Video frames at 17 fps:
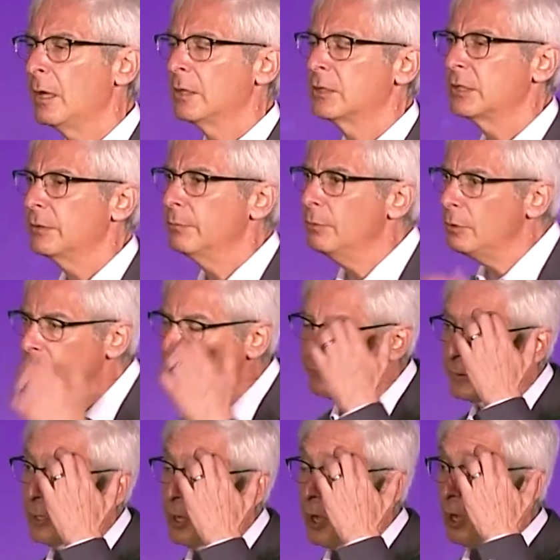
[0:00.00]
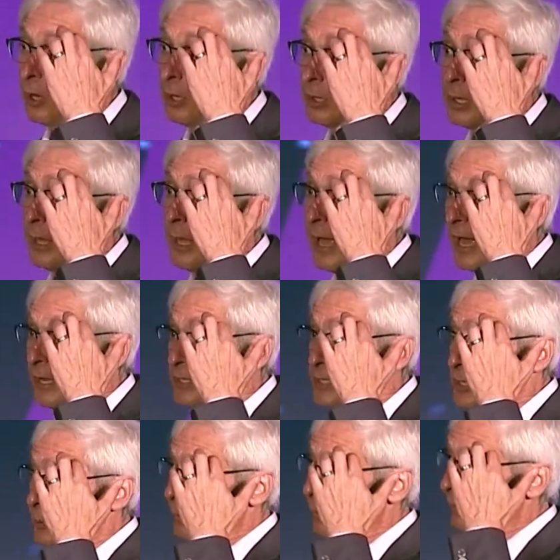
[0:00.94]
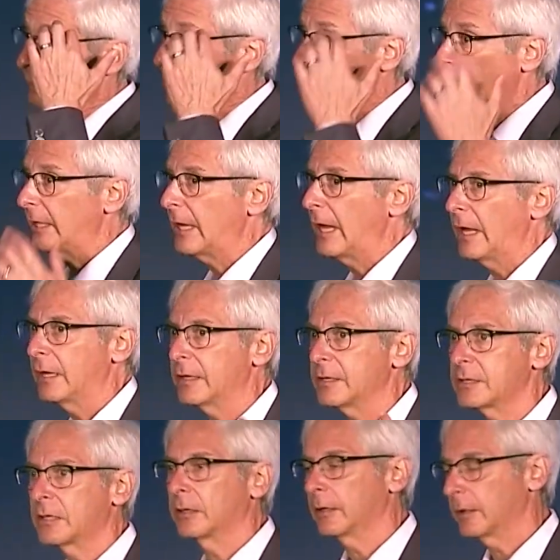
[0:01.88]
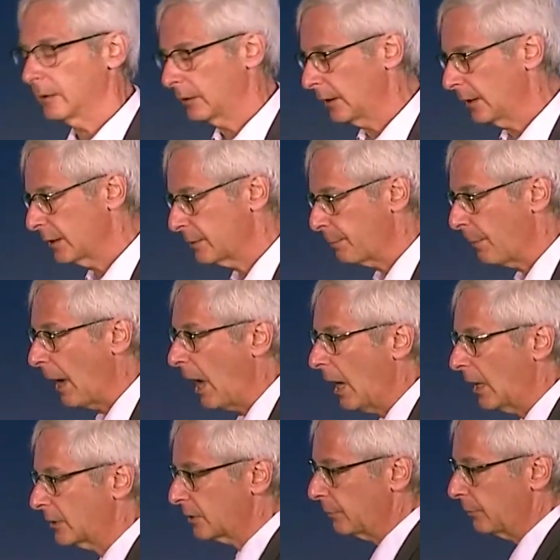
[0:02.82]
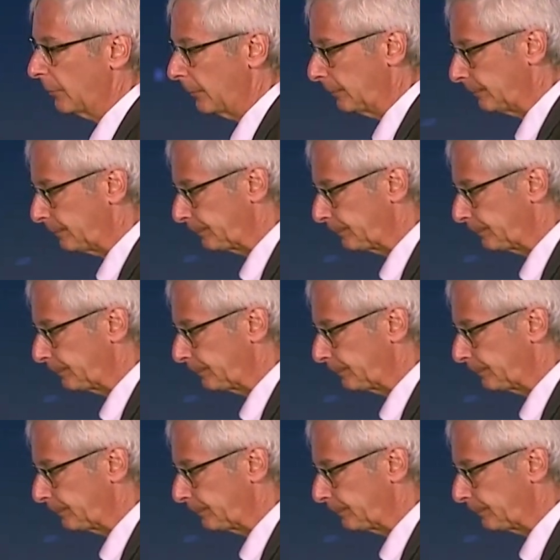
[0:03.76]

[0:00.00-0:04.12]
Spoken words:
to move along as swiftly and as clearly as possible.